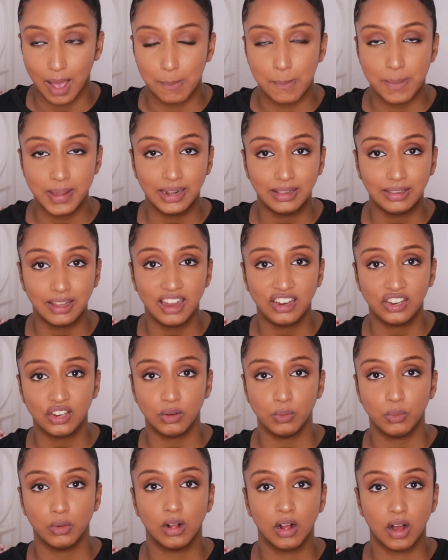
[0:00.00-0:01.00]

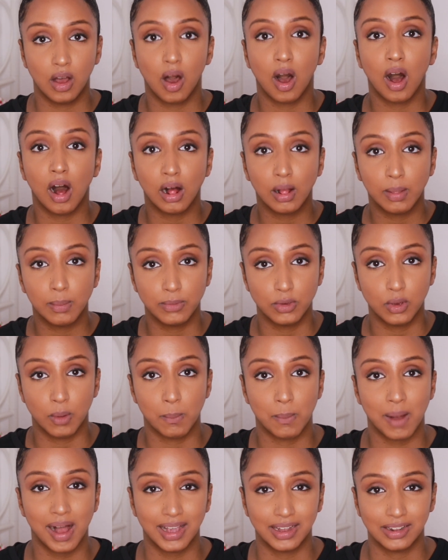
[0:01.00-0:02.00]
Meditation will calm your
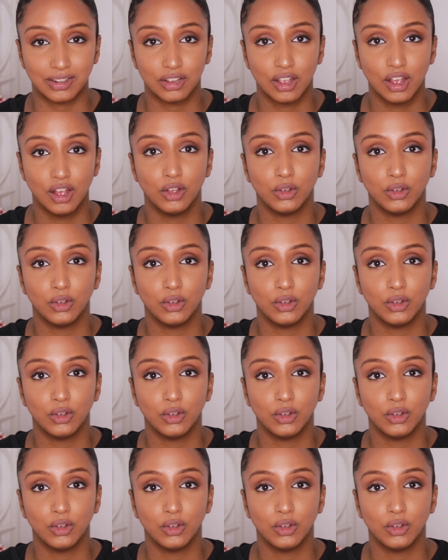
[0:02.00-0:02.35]
mind.